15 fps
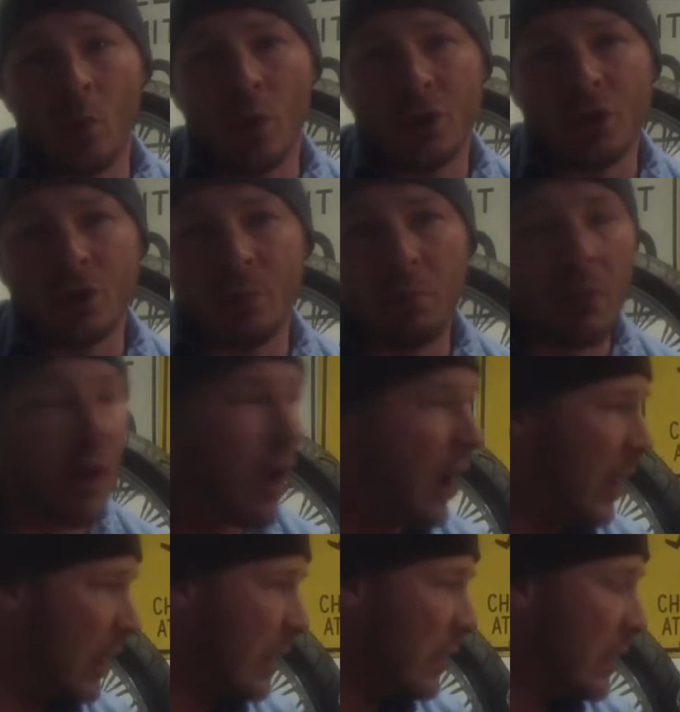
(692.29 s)
What You
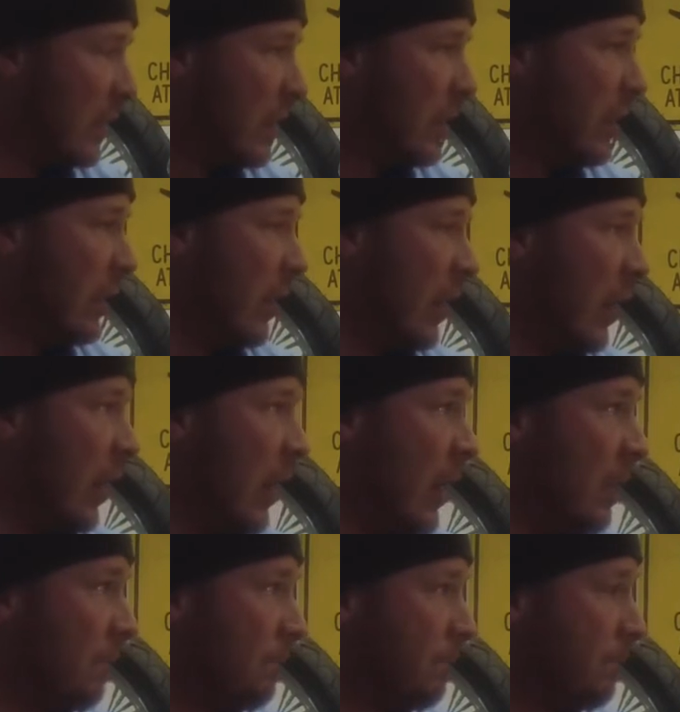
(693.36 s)
Brung
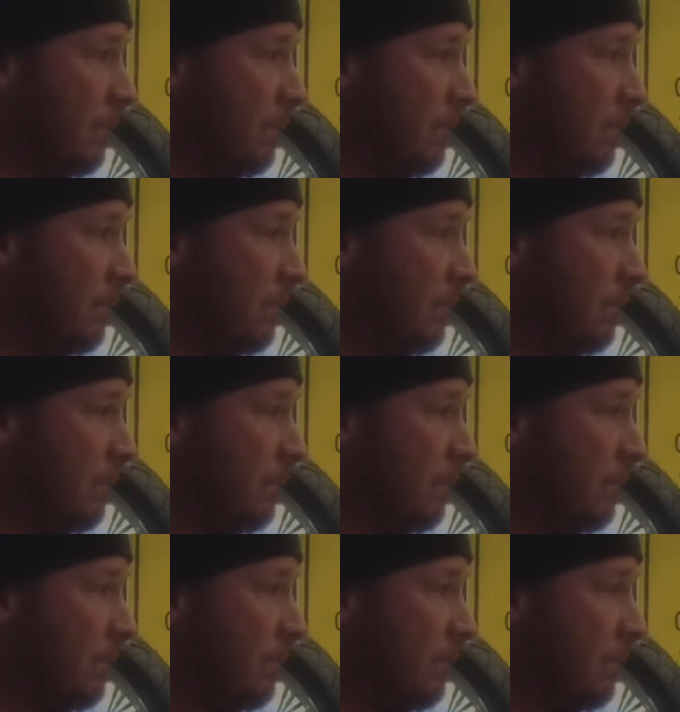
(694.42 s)
Honda